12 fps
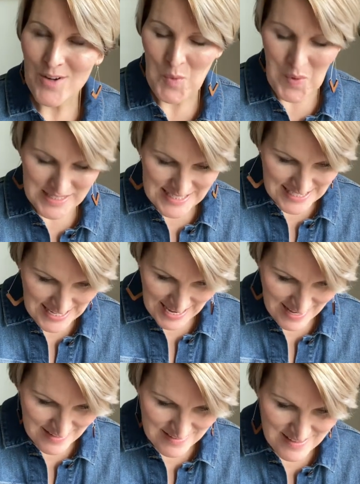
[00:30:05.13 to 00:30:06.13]
once
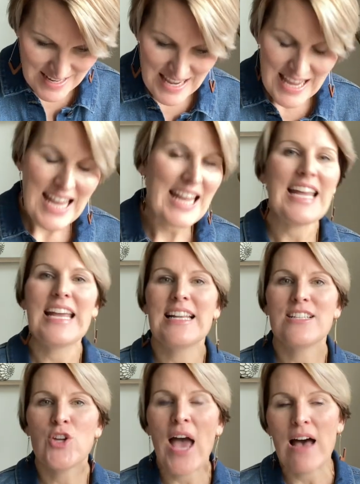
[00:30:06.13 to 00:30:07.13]
again,
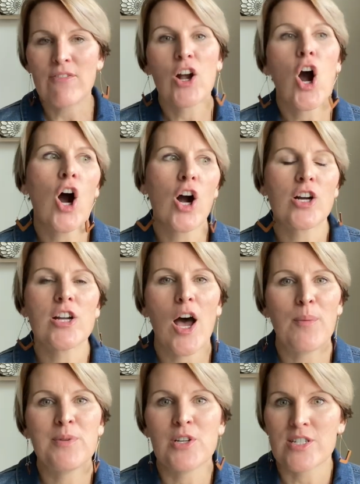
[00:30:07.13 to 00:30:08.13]
to have a card
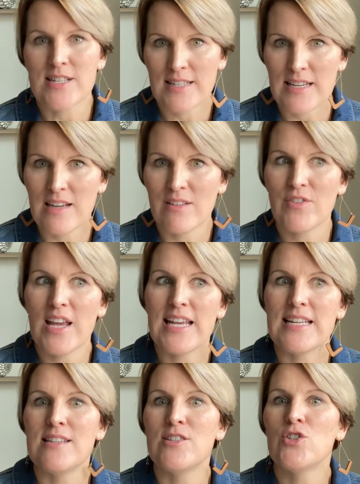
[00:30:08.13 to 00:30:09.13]
up your sleeve
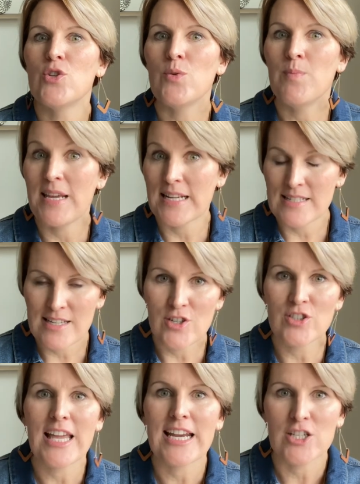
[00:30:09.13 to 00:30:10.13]
is to be
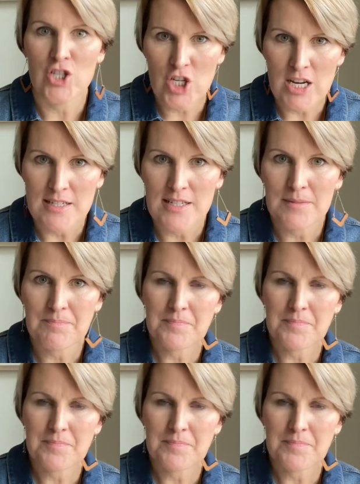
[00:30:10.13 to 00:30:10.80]
considered like a cheat.